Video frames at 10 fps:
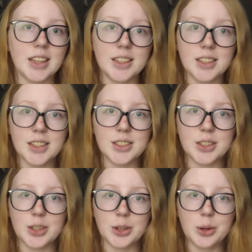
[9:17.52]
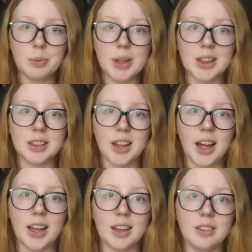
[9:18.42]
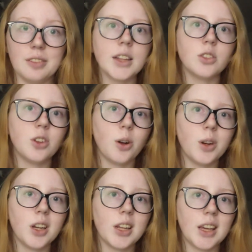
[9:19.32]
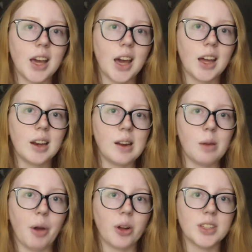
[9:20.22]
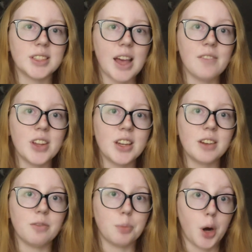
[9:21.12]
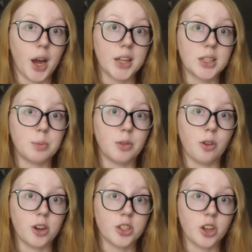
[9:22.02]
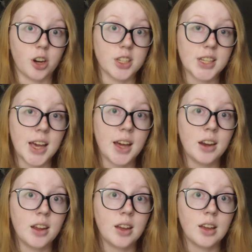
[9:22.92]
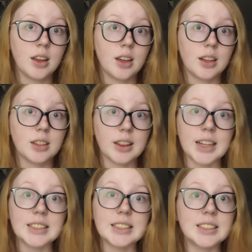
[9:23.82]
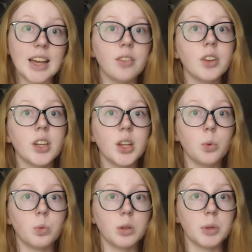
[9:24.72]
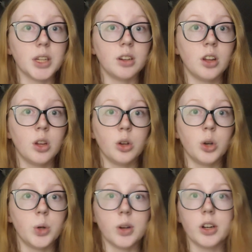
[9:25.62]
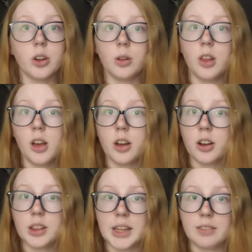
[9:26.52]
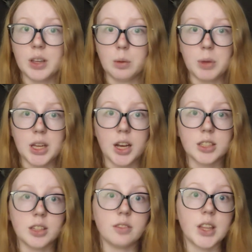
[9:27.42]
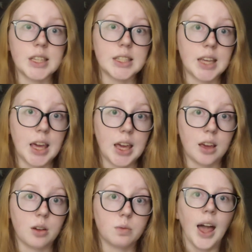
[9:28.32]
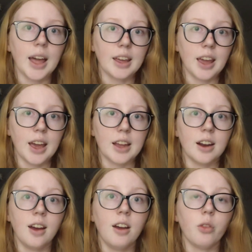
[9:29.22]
This is human life. It's noted he had about 70 brides before Shahrazad. That's 70 women who are no longer living because of this king. Again,